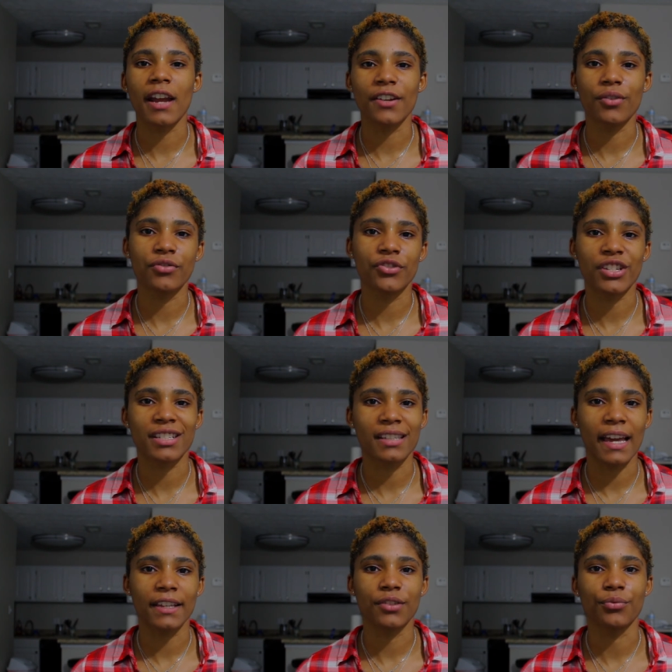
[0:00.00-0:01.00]
I don't just
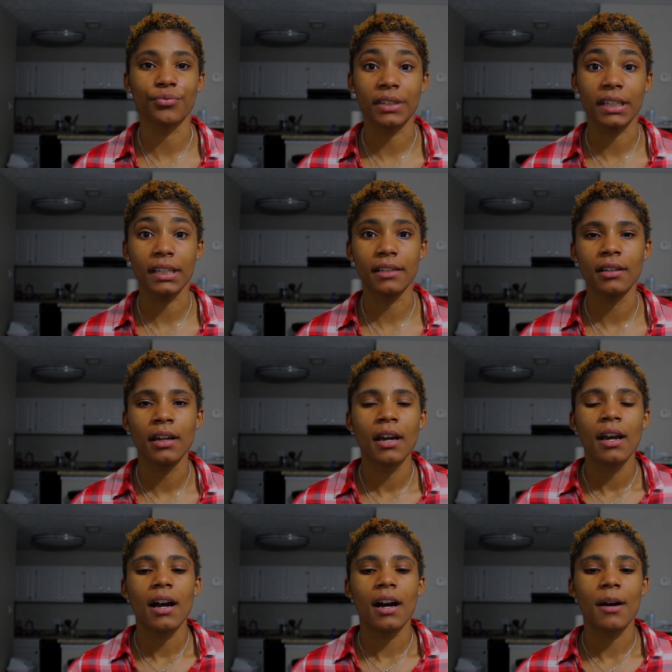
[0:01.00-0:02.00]
like to read.
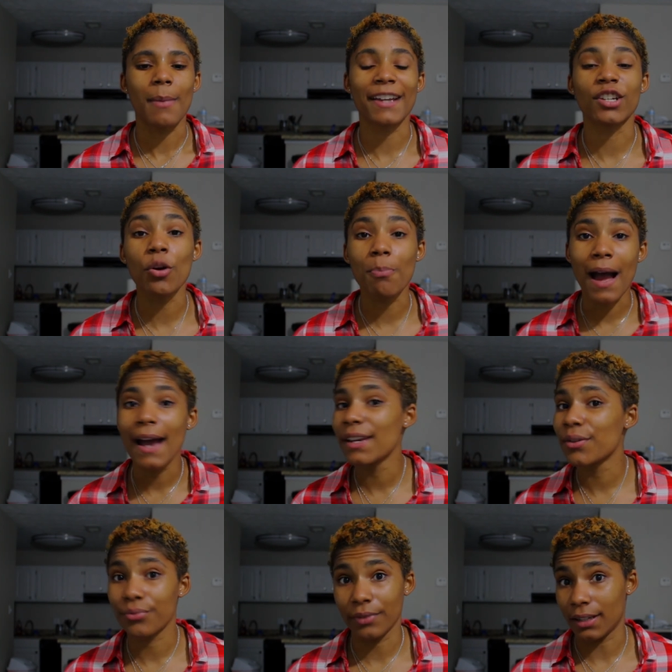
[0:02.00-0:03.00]
I don't
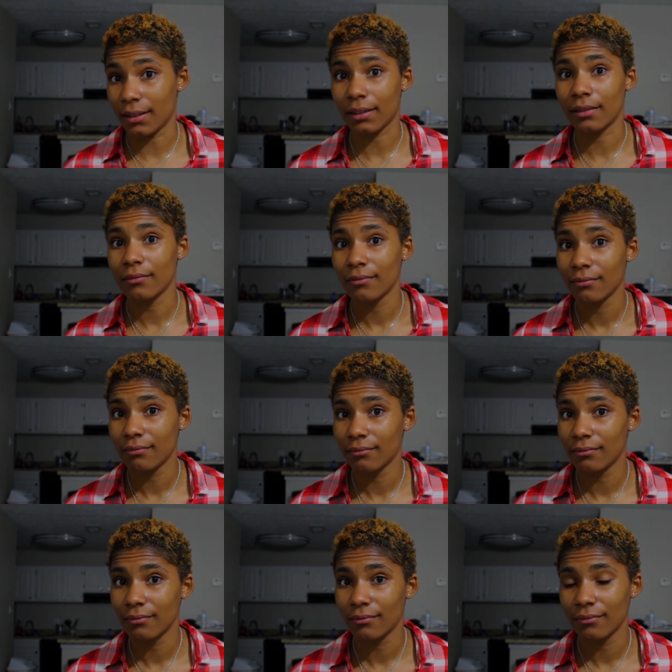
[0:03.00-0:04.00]
mind reading,
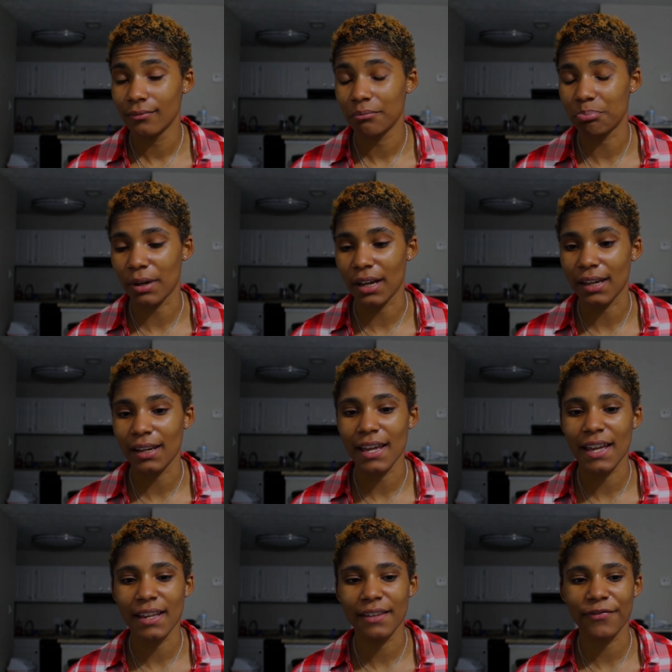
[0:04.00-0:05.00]
but
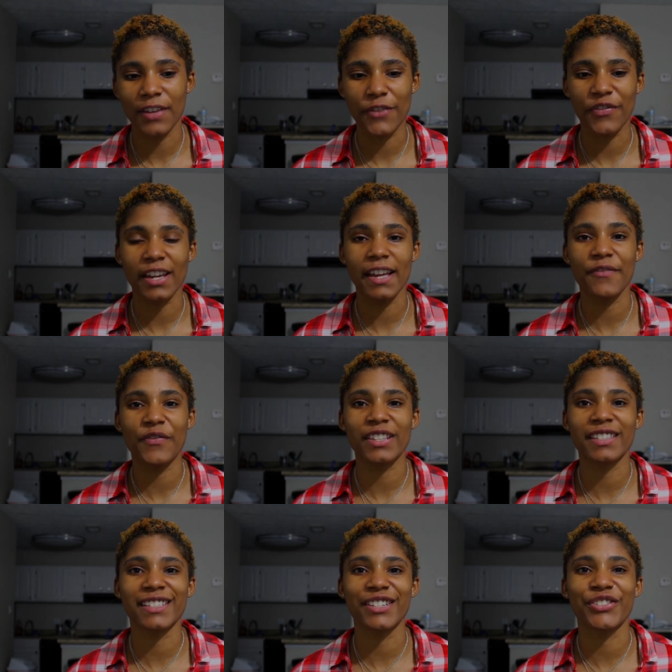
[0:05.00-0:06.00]
if
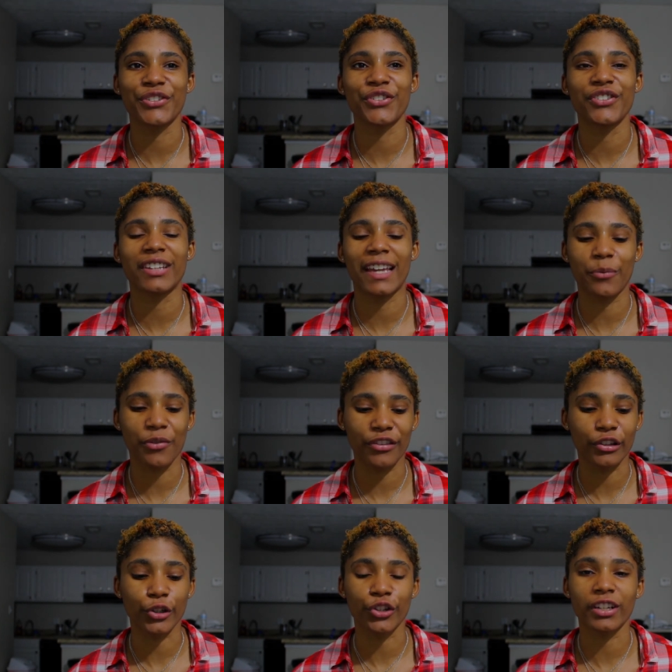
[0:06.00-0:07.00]
it's concerned like
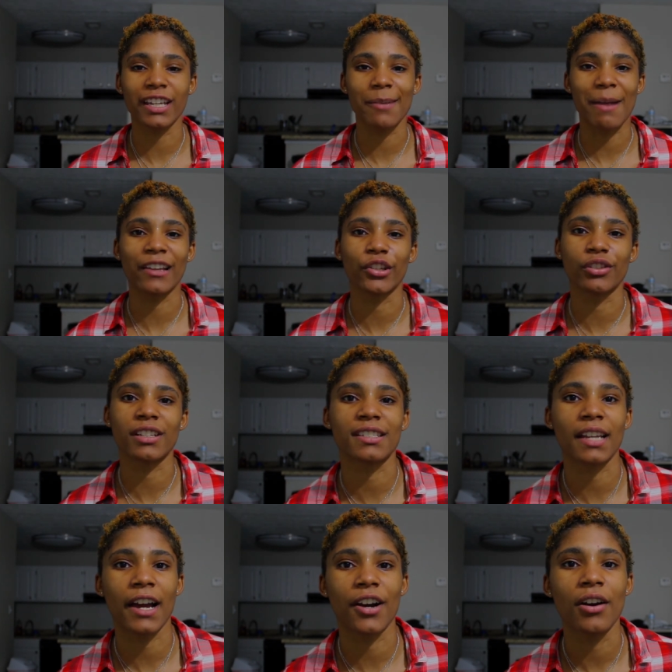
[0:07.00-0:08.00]
with learning, my learning
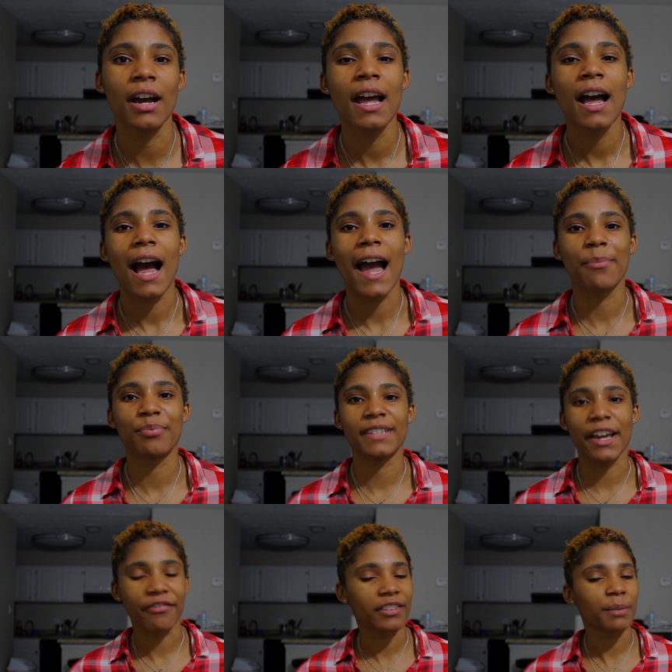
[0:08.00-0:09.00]
style, I
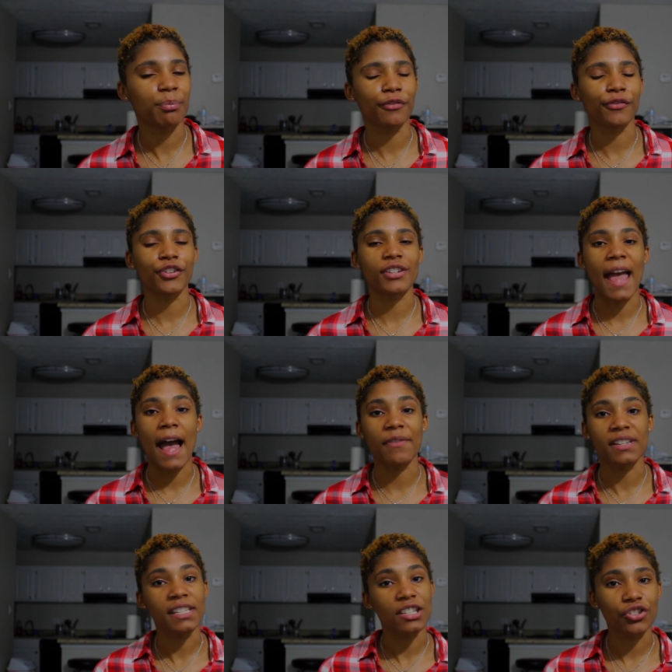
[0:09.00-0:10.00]
definitely prefer to
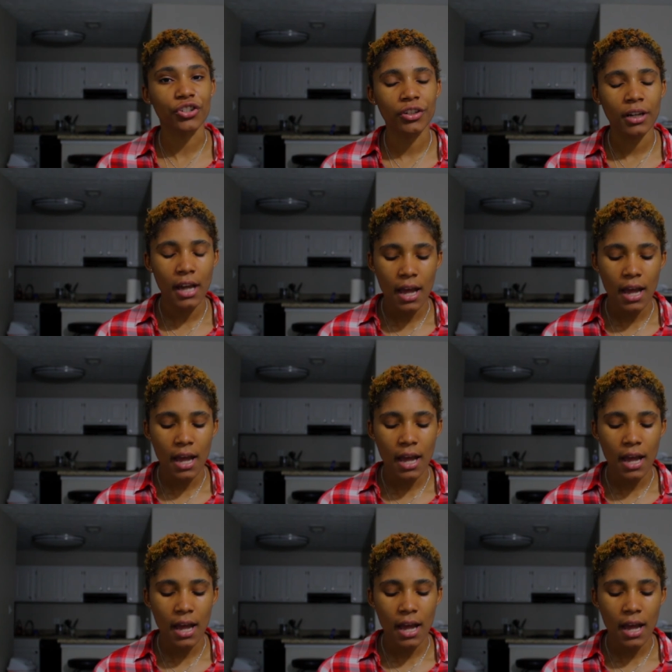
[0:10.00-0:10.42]
have a teacher.